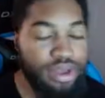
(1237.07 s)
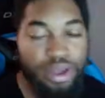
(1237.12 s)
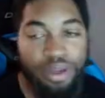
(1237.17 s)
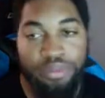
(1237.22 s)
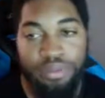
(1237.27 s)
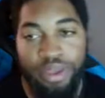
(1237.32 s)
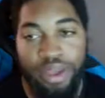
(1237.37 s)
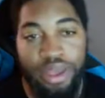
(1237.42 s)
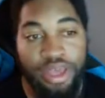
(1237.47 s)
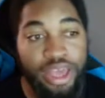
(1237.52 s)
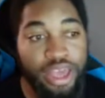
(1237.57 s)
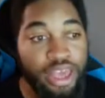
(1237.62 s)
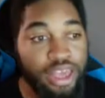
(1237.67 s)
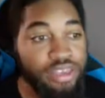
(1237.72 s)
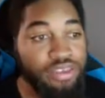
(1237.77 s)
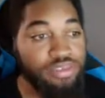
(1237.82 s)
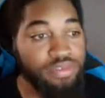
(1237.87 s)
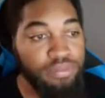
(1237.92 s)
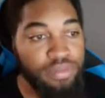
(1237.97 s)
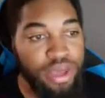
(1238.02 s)
I'm not
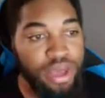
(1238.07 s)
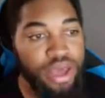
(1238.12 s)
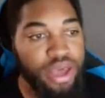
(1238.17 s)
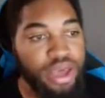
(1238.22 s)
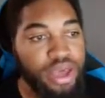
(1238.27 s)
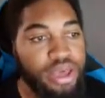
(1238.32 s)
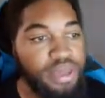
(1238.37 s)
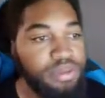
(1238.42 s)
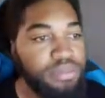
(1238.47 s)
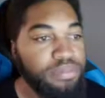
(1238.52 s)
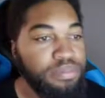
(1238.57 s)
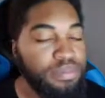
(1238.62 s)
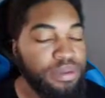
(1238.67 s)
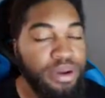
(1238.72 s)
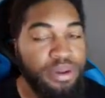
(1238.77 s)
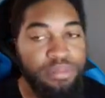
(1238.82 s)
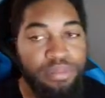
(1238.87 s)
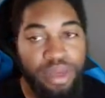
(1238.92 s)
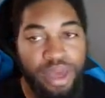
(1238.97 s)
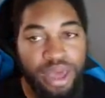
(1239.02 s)
as mad, but
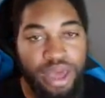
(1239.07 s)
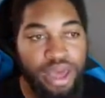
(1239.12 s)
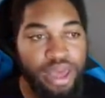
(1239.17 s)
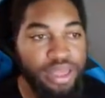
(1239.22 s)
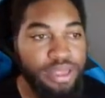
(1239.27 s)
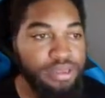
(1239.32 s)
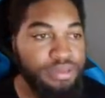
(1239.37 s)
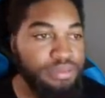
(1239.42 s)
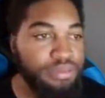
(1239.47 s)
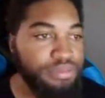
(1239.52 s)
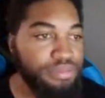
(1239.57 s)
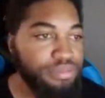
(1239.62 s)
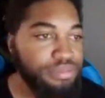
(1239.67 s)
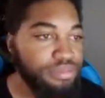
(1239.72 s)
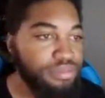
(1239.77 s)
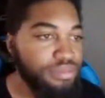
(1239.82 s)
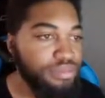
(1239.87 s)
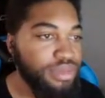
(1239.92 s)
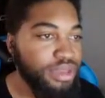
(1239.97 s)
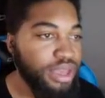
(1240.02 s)
I'm mad,
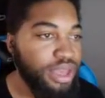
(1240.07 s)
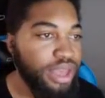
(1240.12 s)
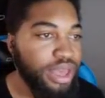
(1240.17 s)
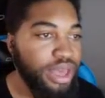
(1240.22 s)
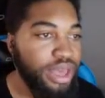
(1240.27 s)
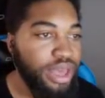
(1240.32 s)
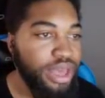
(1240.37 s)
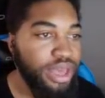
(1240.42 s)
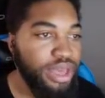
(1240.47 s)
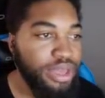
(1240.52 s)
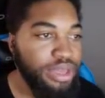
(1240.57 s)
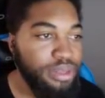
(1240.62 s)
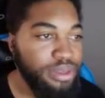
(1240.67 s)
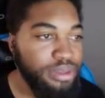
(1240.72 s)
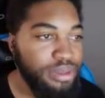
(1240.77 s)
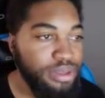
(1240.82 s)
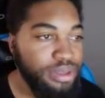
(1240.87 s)
and